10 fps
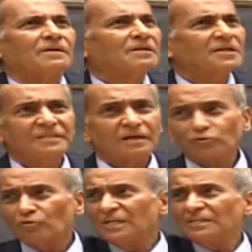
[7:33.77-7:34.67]
And yet they are
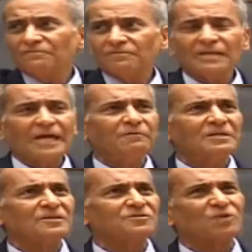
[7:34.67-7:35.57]
talking different
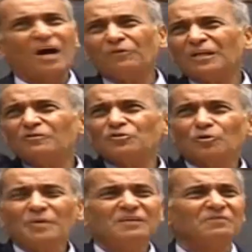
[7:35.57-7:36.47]
languages, so how can you have
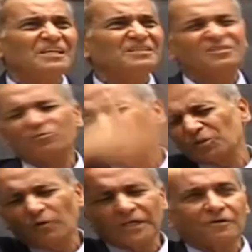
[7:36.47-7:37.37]
so many religions?
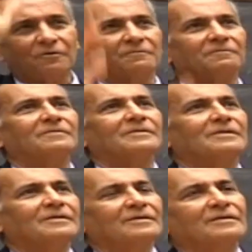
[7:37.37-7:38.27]
What's going on?
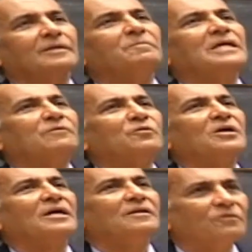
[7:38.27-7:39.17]
Let me give you
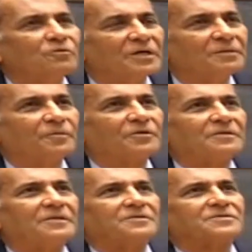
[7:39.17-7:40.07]
a Hindu input
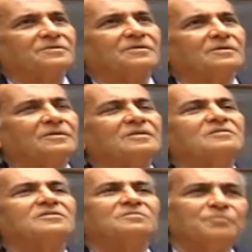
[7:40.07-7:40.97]
in this.
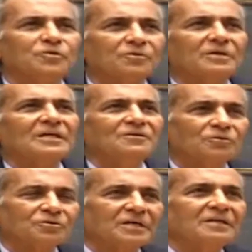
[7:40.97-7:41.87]
This is pure
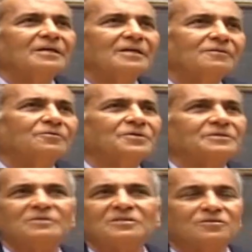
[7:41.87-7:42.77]
esoteric
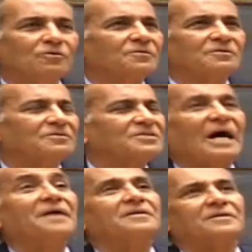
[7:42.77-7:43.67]
Hinduism. This is not
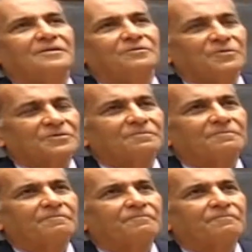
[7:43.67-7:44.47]
standard Hinduism.